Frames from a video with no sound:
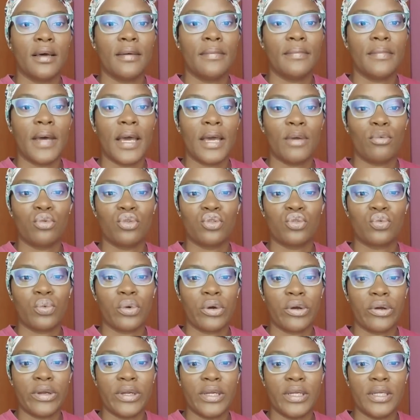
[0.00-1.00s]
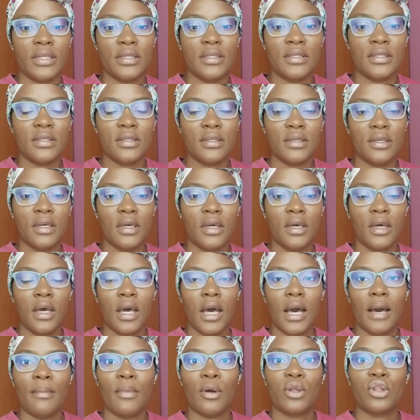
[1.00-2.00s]
I was worried
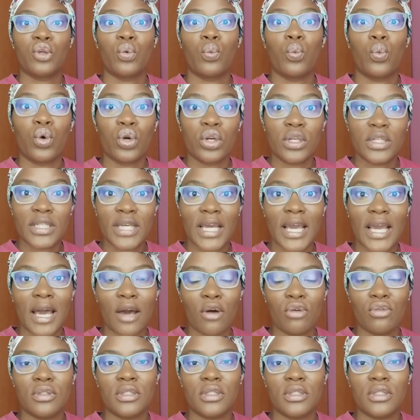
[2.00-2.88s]
about the word count.